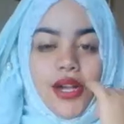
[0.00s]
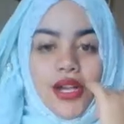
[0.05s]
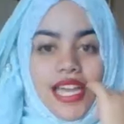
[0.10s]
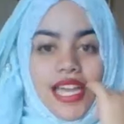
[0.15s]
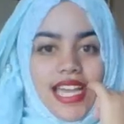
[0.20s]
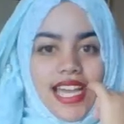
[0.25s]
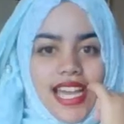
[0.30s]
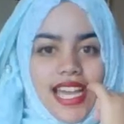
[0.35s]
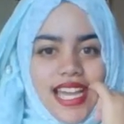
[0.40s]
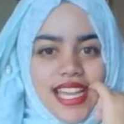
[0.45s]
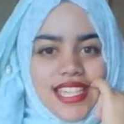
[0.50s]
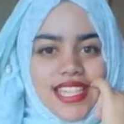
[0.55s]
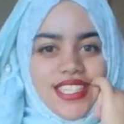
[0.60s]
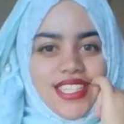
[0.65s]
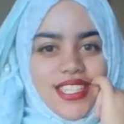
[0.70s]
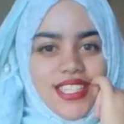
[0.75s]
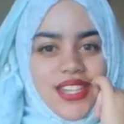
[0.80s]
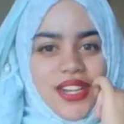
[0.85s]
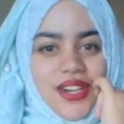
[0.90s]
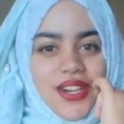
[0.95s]
Okay guys,
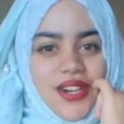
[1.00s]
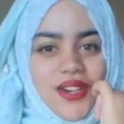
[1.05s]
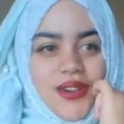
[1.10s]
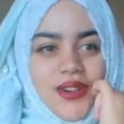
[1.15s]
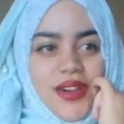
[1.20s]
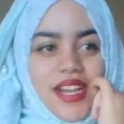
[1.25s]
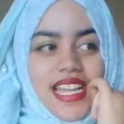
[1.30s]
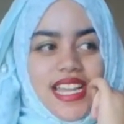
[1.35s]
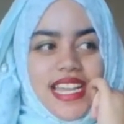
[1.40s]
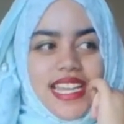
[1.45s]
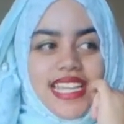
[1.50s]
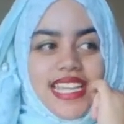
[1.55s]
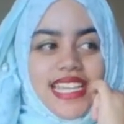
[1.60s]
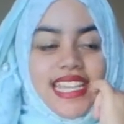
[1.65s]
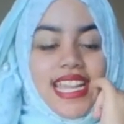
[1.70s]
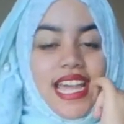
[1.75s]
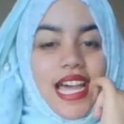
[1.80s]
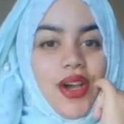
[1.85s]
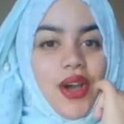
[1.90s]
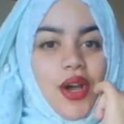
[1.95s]
so
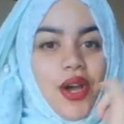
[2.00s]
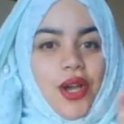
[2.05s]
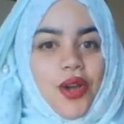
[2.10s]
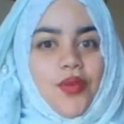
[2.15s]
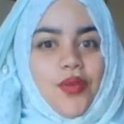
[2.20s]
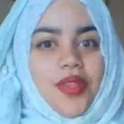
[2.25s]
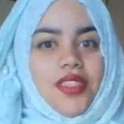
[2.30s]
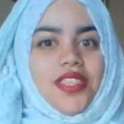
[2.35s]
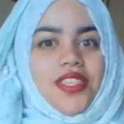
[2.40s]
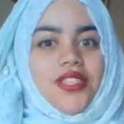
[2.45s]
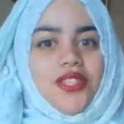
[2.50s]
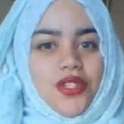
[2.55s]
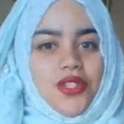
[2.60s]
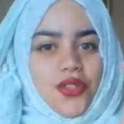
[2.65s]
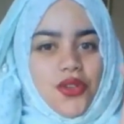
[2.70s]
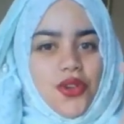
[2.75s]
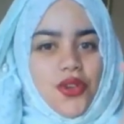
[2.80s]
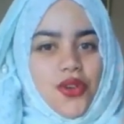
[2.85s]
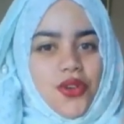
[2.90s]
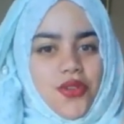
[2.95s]
now on with the
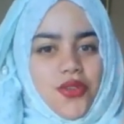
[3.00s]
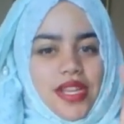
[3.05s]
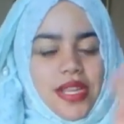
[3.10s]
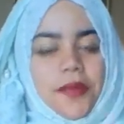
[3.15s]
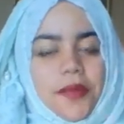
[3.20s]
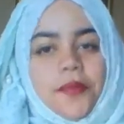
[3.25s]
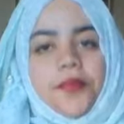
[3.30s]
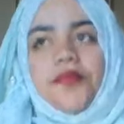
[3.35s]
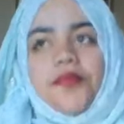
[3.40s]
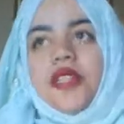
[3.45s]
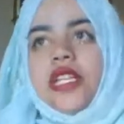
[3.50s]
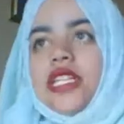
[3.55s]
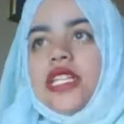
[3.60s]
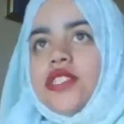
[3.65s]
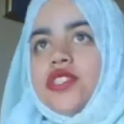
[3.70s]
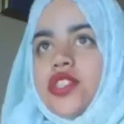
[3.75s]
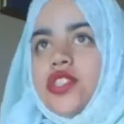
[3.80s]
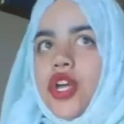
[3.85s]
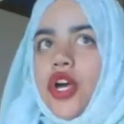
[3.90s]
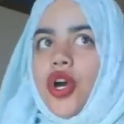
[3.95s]
story.
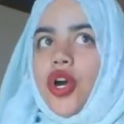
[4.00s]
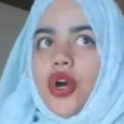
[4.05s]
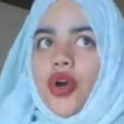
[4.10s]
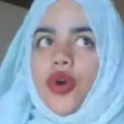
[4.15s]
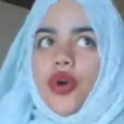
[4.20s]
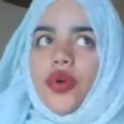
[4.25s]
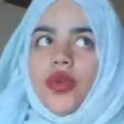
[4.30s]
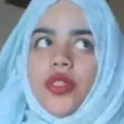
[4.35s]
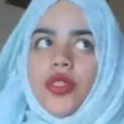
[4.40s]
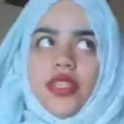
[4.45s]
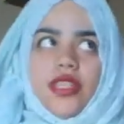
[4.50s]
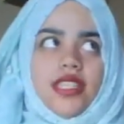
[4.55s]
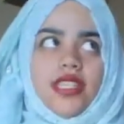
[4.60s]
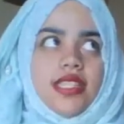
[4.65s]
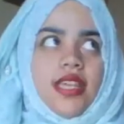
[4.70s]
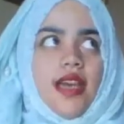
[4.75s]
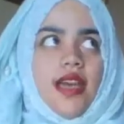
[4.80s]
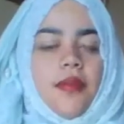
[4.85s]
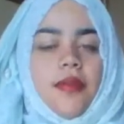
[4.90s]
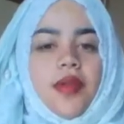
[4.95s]
So
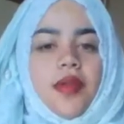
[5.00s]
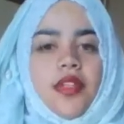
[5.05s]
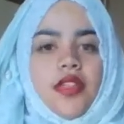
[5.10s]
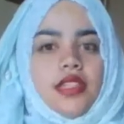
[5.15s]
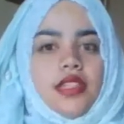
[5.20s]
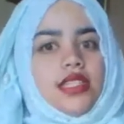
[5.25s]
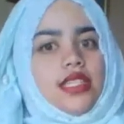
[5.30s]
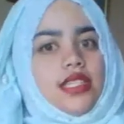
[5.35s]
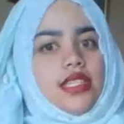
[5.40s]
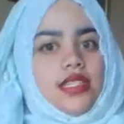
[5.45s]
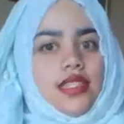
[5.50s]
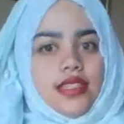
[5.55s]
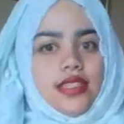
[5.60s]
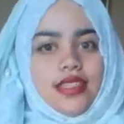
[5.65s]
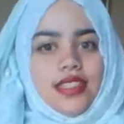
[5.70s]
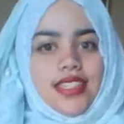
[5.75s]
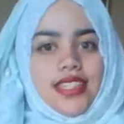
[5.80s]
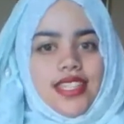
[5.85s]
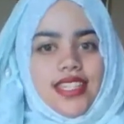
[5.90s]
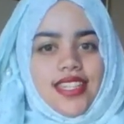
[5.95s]
this happened
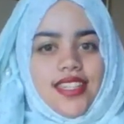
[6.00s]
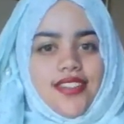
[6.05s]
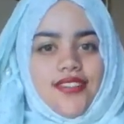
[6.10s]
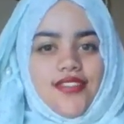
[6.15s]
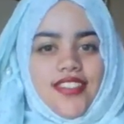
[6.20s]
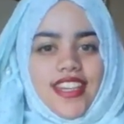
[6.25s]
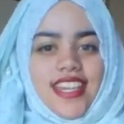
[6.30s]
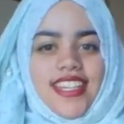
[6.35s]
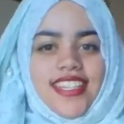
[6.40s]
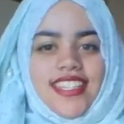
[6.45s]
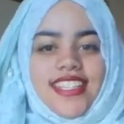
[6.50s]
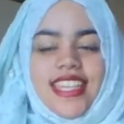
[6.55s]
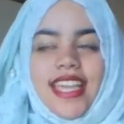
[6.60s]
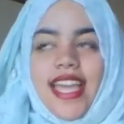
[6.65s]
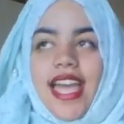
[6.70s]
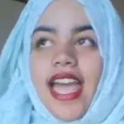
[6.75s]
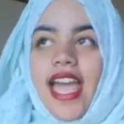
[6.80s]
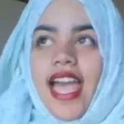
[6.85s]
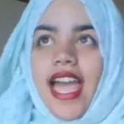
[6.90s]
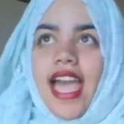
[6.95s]
yesterday, in fact,
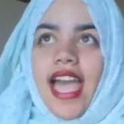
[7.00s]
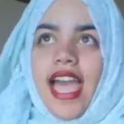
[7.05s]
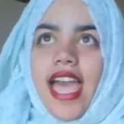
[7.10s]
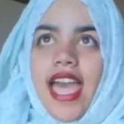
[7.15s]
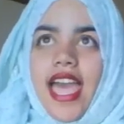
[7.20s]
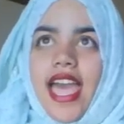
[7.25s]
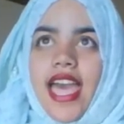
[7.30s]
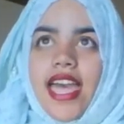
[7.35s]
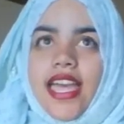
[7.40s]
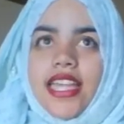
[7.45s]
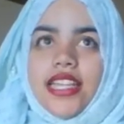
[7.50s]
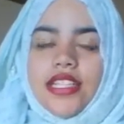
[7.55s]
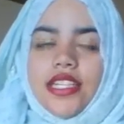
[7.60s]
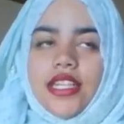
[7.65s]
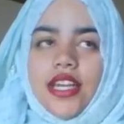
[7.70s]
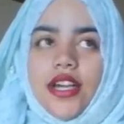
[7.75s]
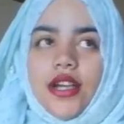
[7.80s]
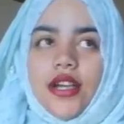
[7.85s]
and